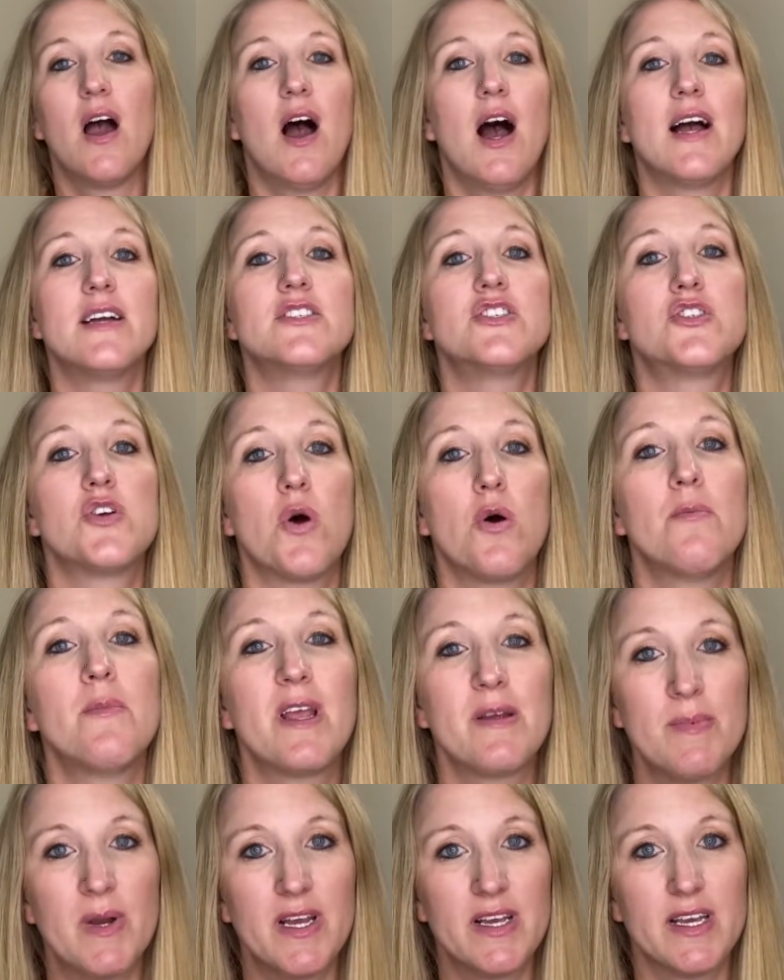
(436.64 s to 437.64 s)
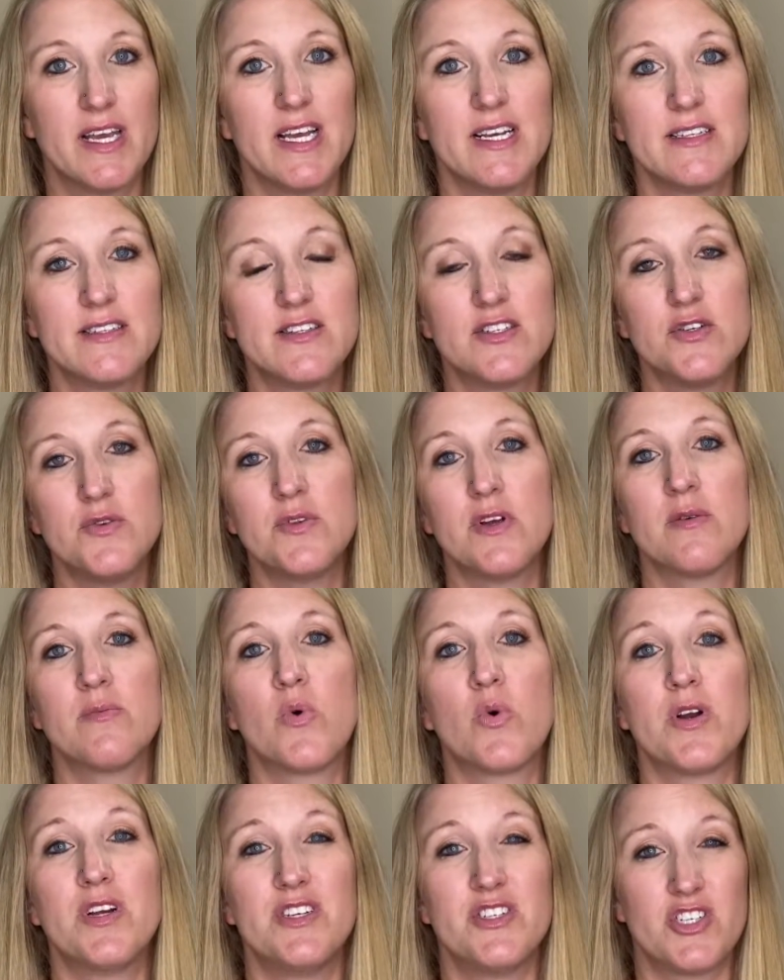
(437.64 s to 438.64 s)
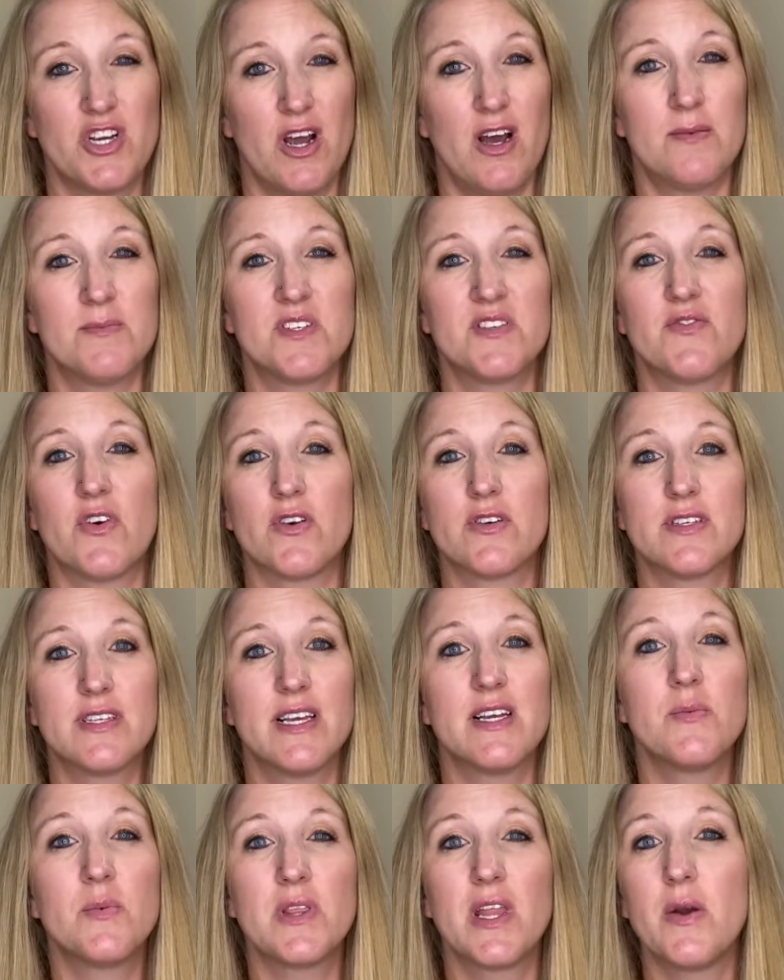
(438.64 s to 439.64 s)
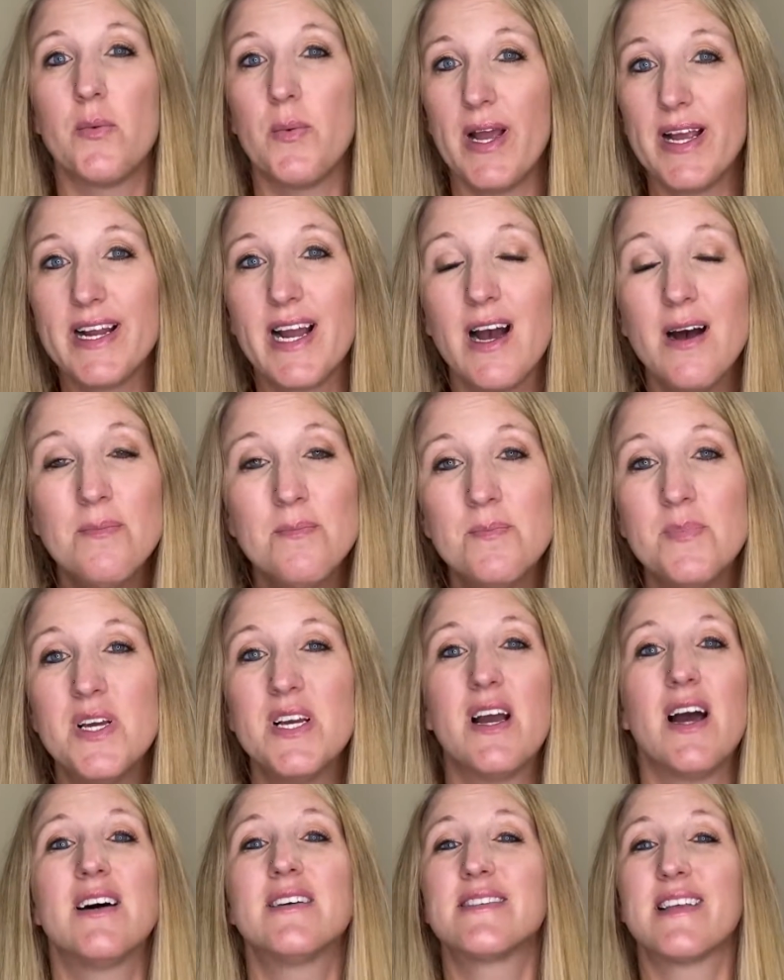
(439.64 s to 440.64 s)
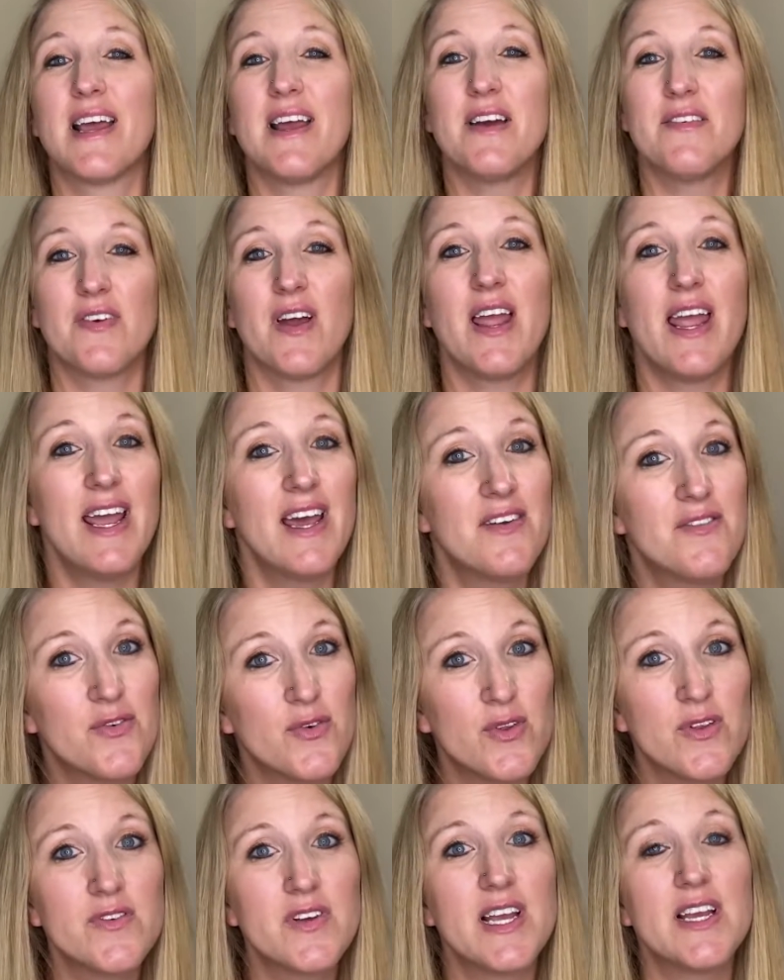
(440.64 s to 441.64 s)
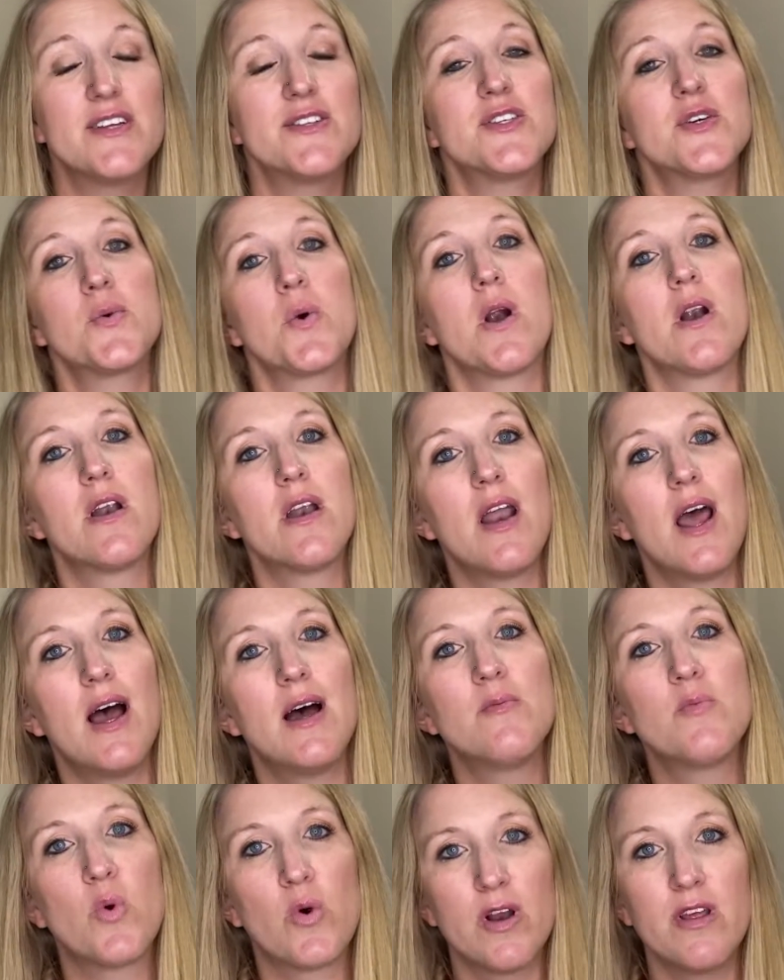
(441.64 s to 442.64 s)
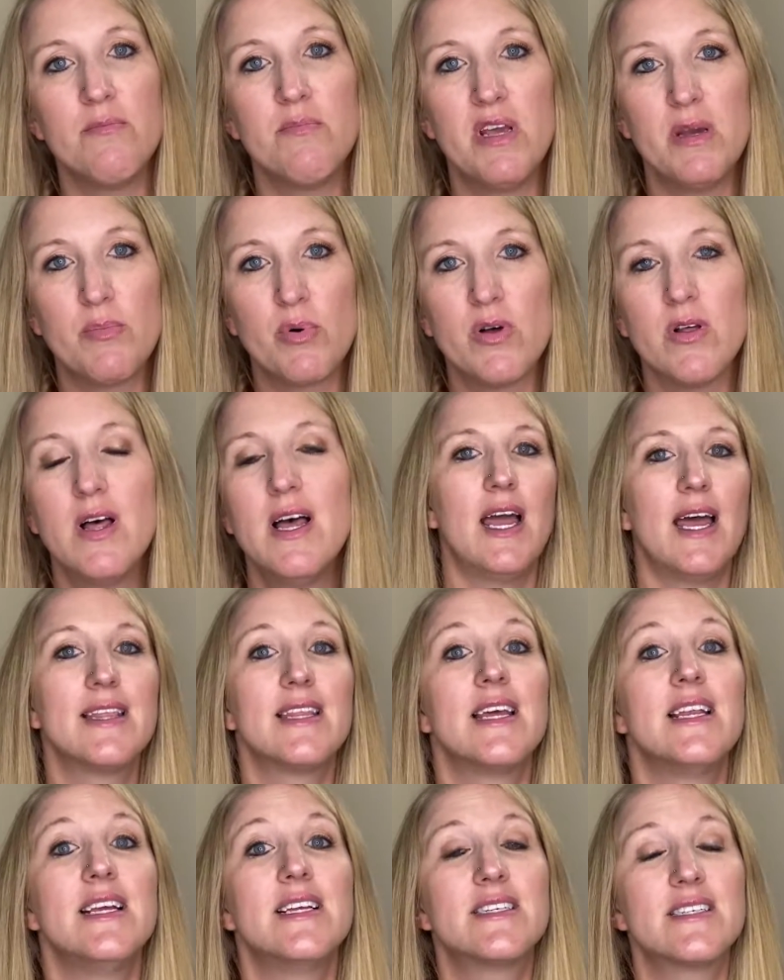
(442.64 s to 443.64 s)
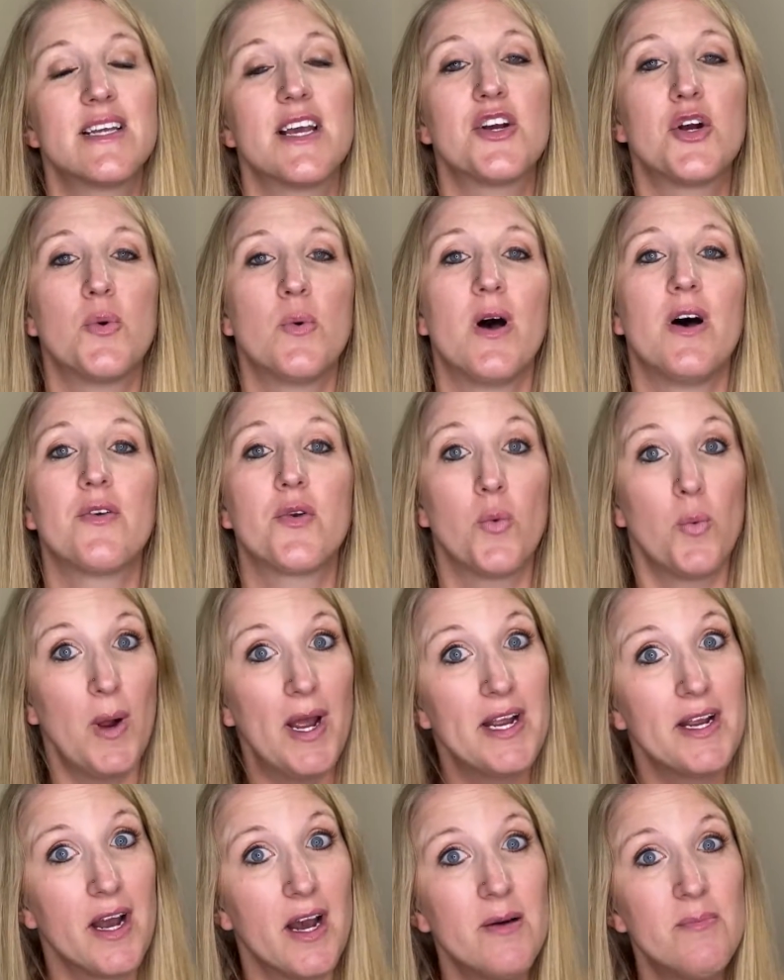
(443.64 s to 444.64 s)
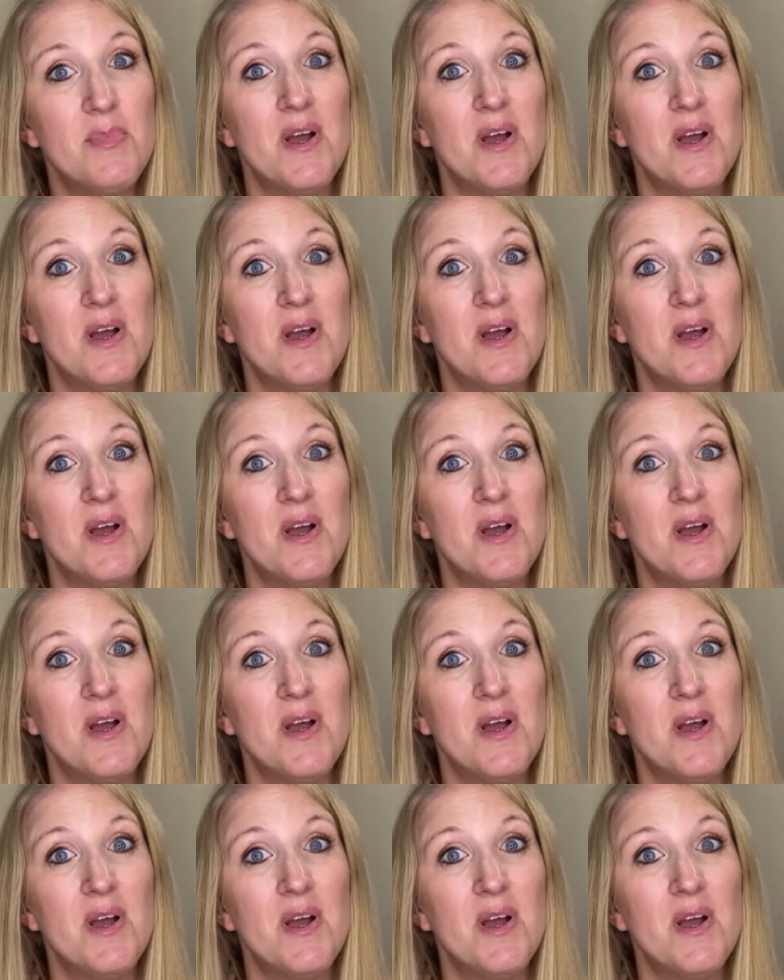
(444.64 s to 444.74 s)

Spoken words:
I don't make my kids do their morning jobs first thing when they wake up, because I have a handful of kids who are not morning people and they need to take a while to wake up